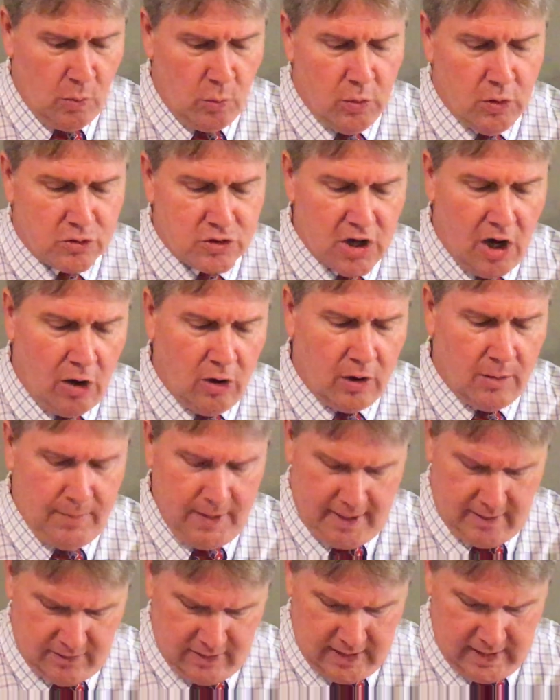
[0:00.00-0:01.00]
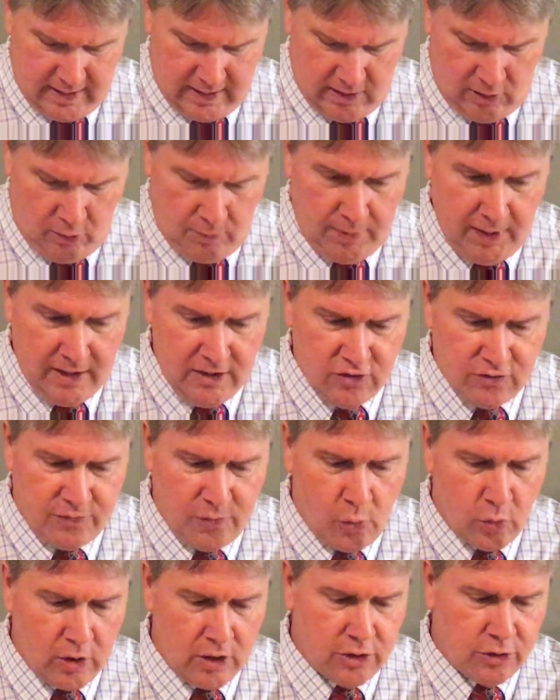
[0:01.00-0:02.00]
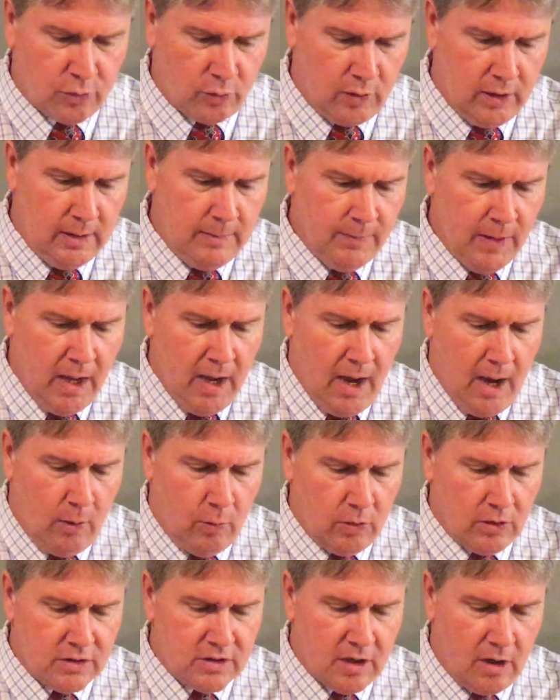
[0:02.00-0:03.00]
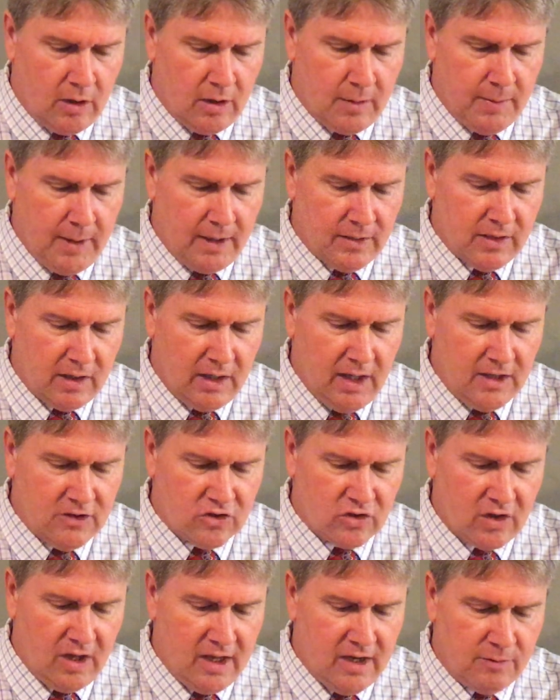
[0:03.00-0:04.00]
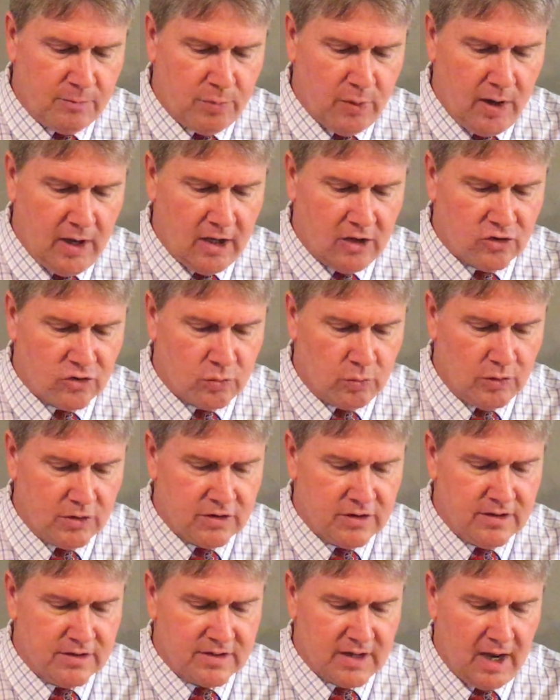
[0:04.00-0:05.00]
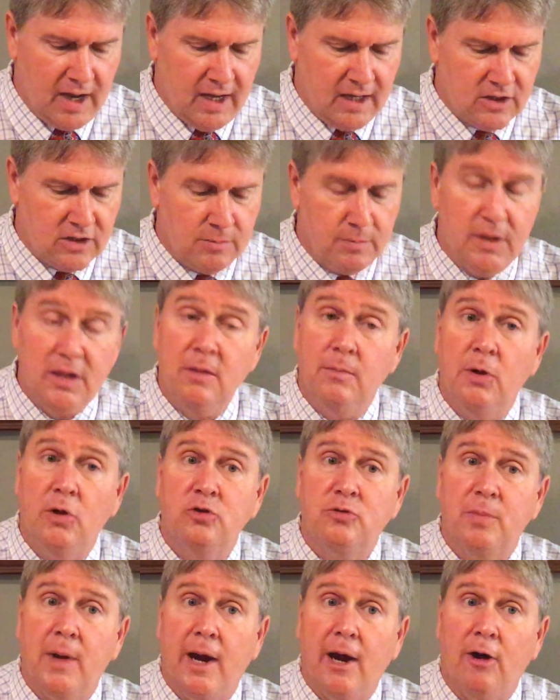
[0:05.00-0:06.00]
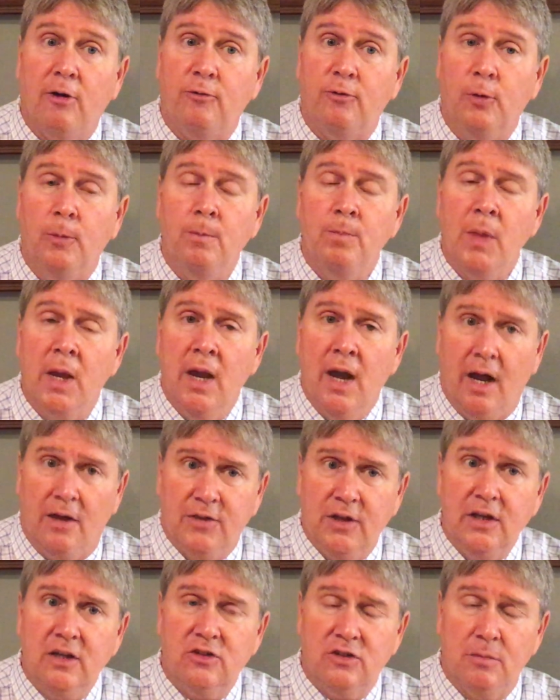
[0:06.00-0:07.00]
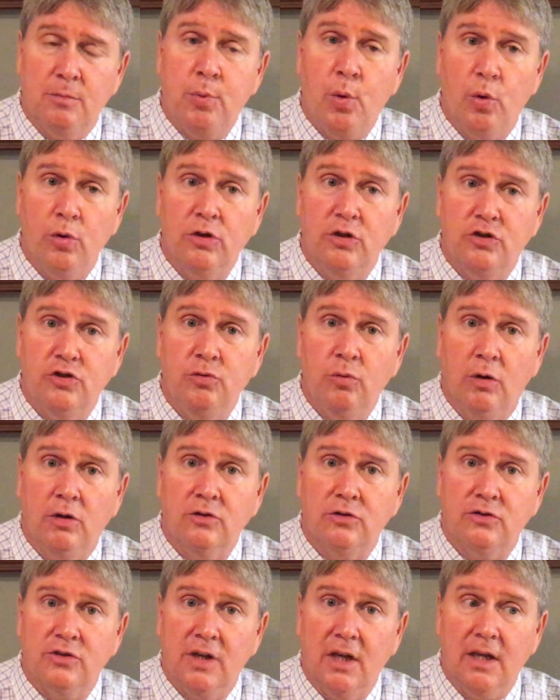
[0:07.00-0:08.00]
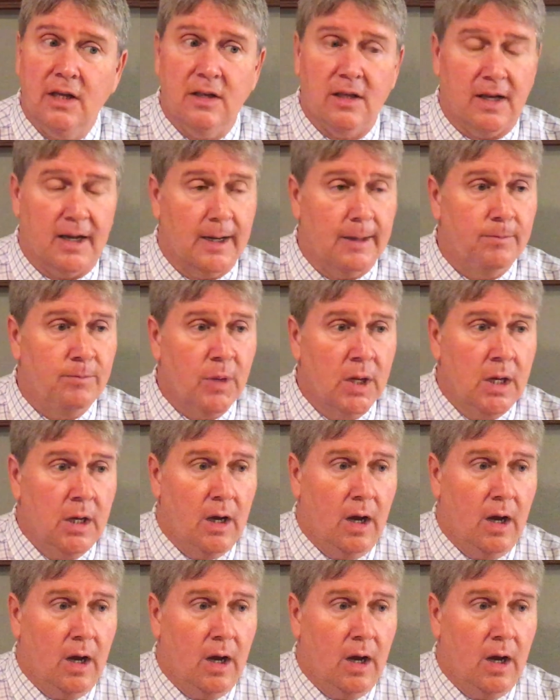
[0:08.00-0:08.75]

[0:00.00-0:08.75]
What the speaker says: We'll talk about that. Now on page 43, I want to talk about the legislative branch was designed to be the most powerful. I think it's important that you understand that.